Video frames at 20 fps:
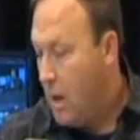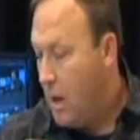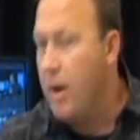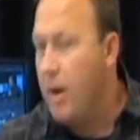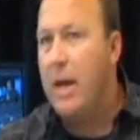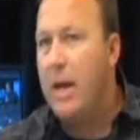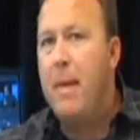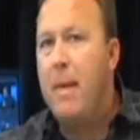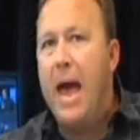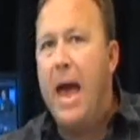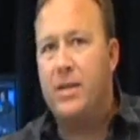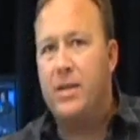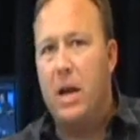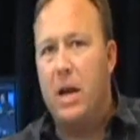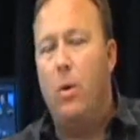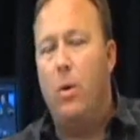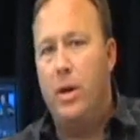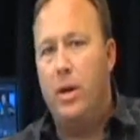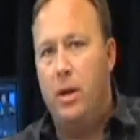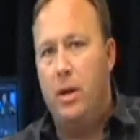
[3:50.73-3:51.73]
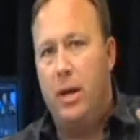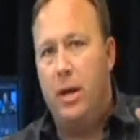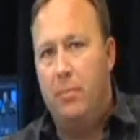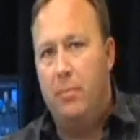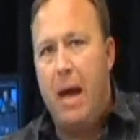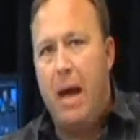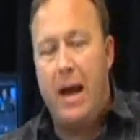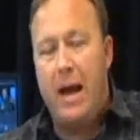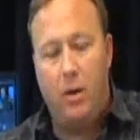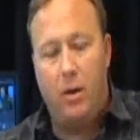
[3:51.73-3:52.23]
Okay, Max, I want you to
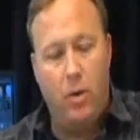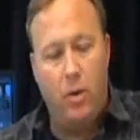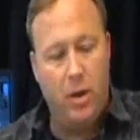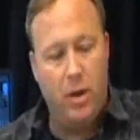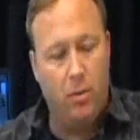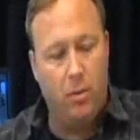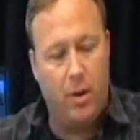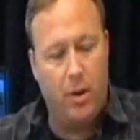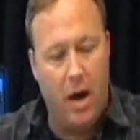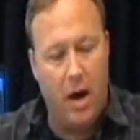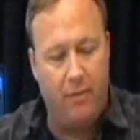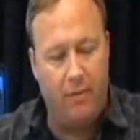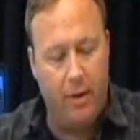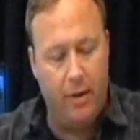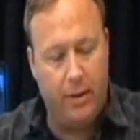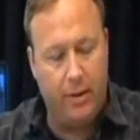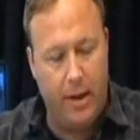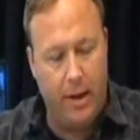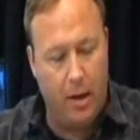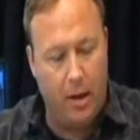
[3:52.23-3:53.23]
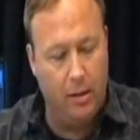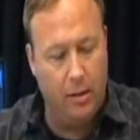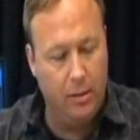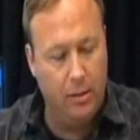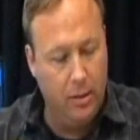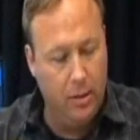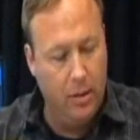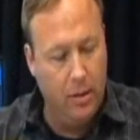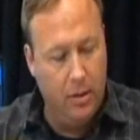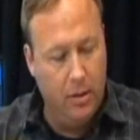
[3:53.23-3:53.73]
get back into what you were covering there.
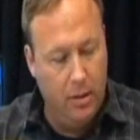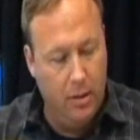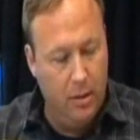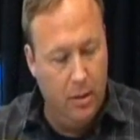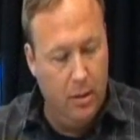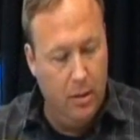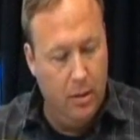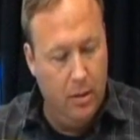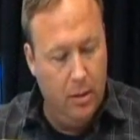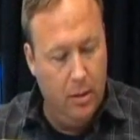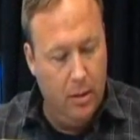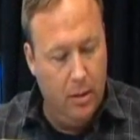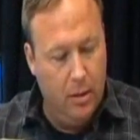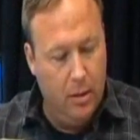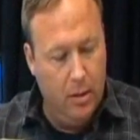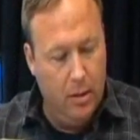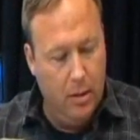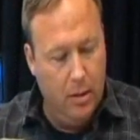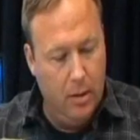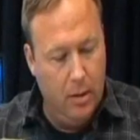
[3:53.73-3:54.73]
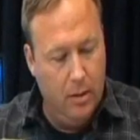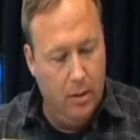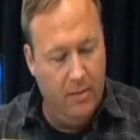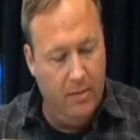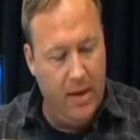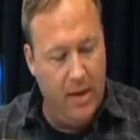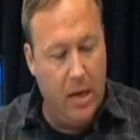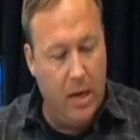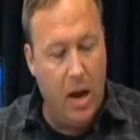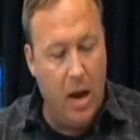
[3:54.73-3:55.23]

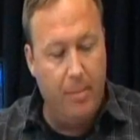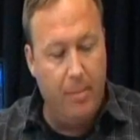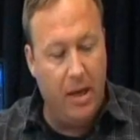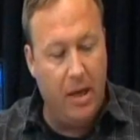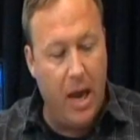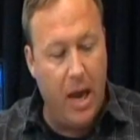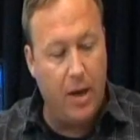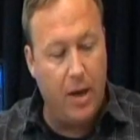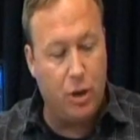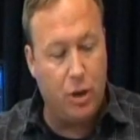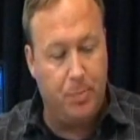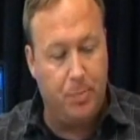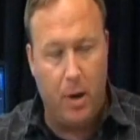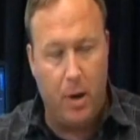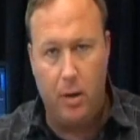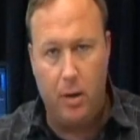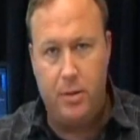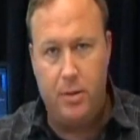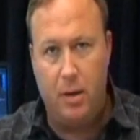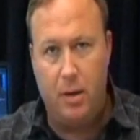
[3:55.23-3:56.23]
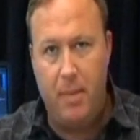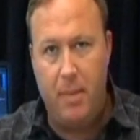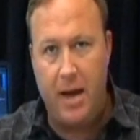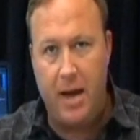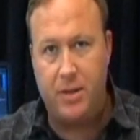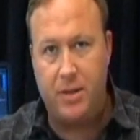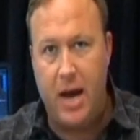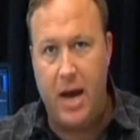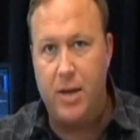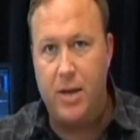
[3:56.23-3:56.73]
An economic yeah, expert, um, uh,
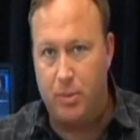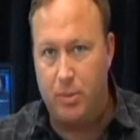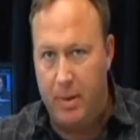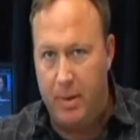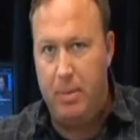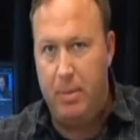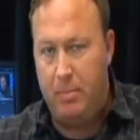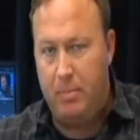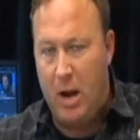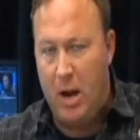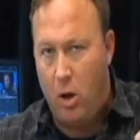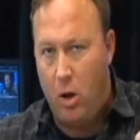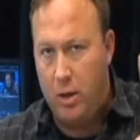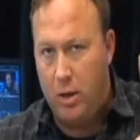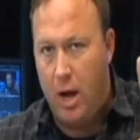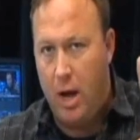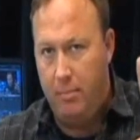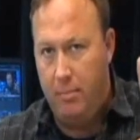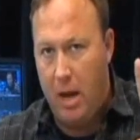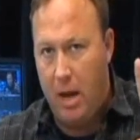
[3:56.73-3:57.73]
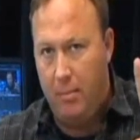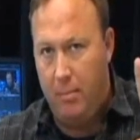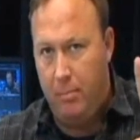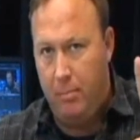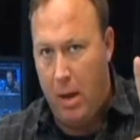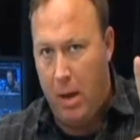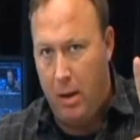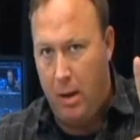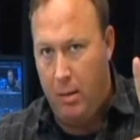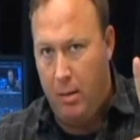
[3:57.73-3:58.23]
Max Keiser. But, but, but hold on.
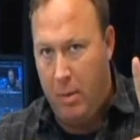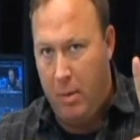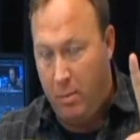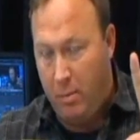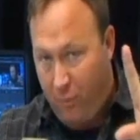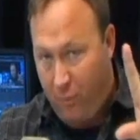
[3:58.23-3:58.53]
But yeah.